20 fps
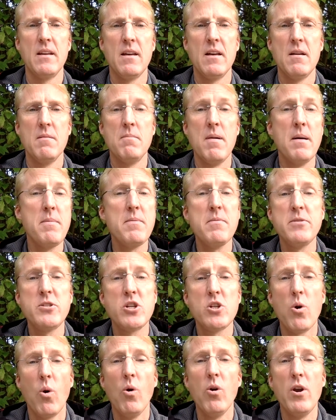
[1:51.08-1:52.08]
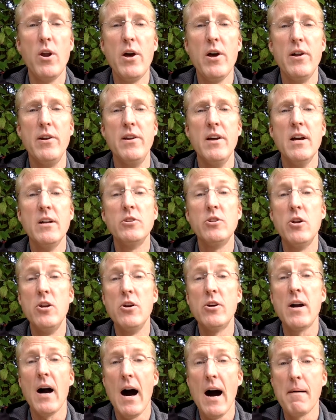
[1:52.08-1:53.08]
Maybe we should all learn to
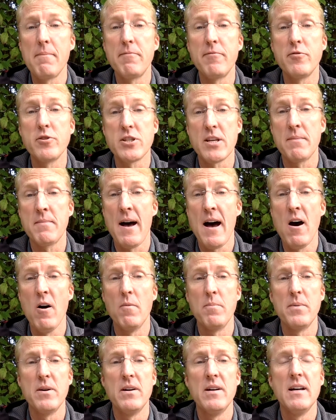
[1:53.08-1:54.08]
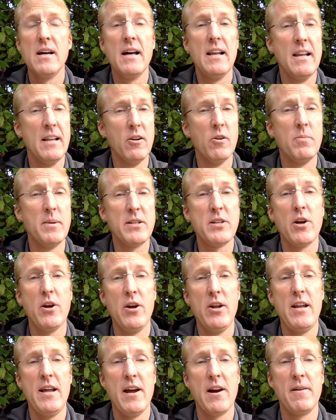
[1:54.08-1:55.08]
look up for some help a little bit
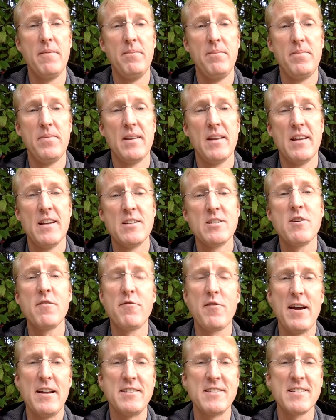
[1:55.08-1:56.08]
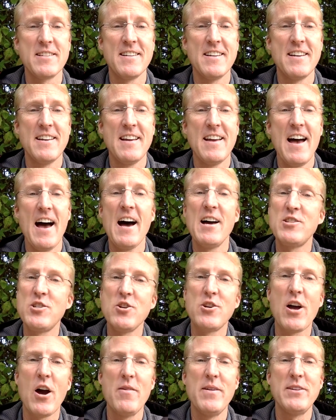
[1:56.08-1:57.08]
earlier. So friends, as you
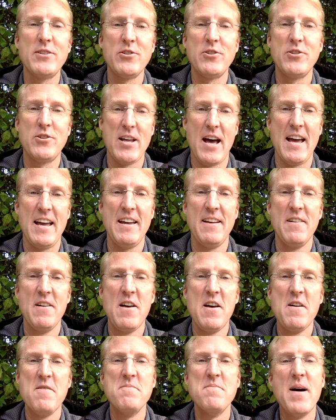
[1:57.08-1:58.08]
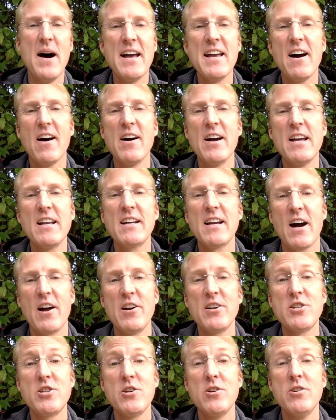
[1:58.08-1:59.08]
go into today, may I
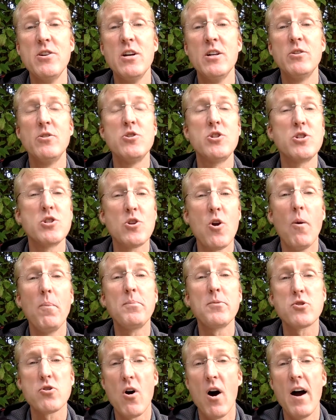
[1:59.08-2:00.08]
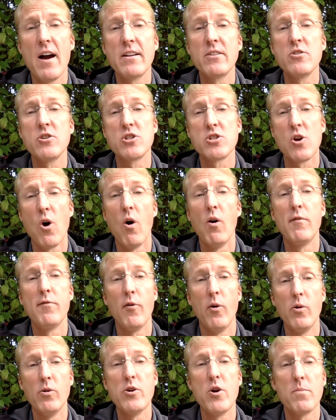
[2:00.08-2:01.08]
encourage you to stop trying to solve
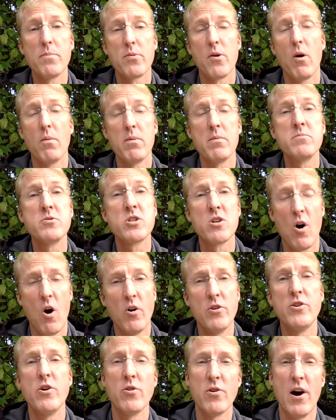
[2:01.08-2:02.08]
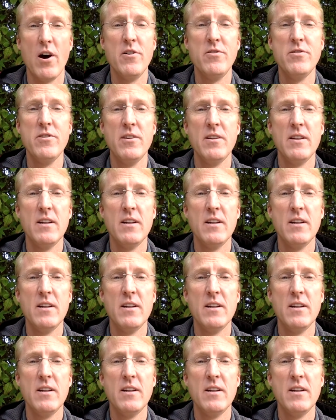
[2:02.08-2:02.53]
all your problems on your own.